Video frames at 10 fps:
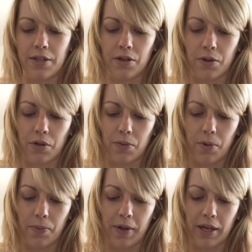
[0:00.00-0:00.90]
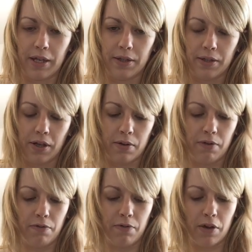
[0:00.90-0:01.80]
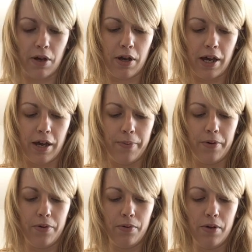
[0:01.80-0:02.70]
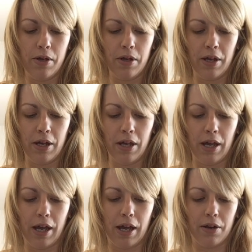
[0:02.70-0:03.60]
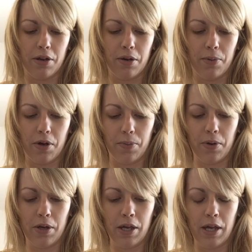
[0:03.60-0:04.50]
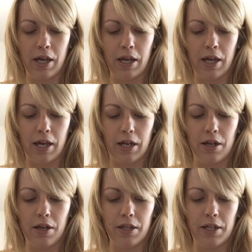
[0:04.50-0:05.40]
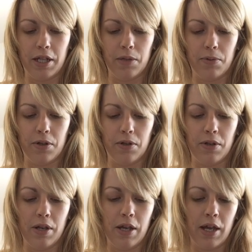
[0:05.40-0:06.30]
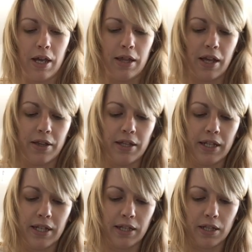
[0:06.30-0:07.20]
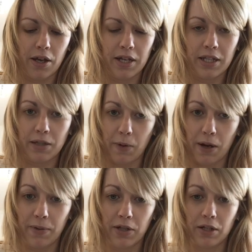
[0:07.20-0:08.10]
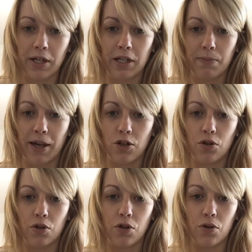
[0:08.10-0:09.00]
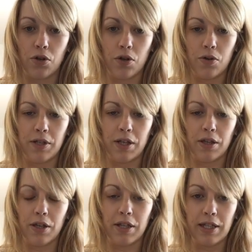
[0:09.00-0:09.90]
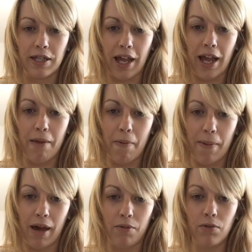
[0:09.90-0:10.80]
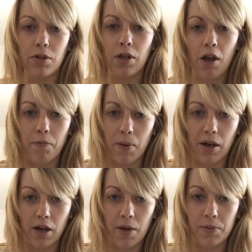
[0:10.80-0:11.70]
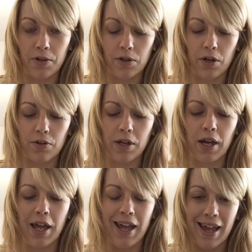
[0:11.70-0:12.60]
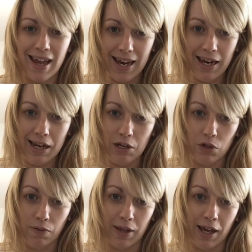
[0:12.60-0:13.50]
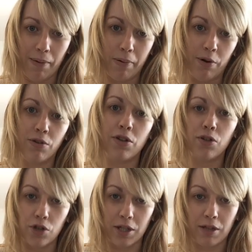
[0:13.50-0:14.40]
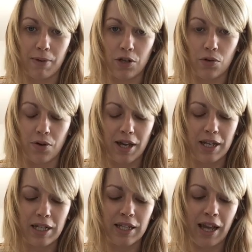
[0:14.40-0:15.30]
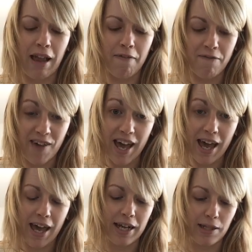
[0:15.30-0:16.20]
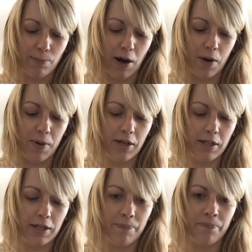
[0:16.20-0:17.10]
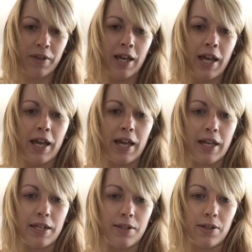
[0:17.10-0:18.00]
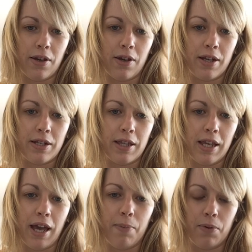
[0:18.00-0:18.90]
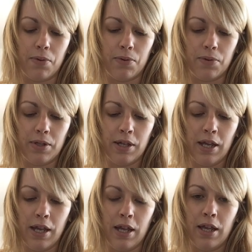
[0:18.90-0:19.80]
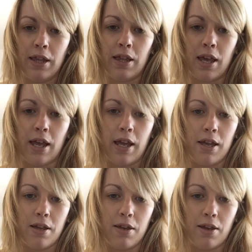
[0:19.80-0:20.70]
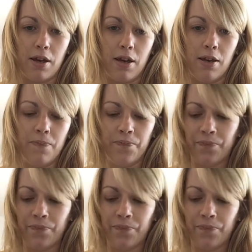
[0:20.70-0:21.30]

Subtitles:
So I'm going to pop that inside the gala apple, and I'm going to pop another teaspoon. Now this is a science experiment, so you need to make sure you're using the same amount of bicarbonate soda in each of the apples, just to make sure it is a fair experiment. Inside the apples, there you go.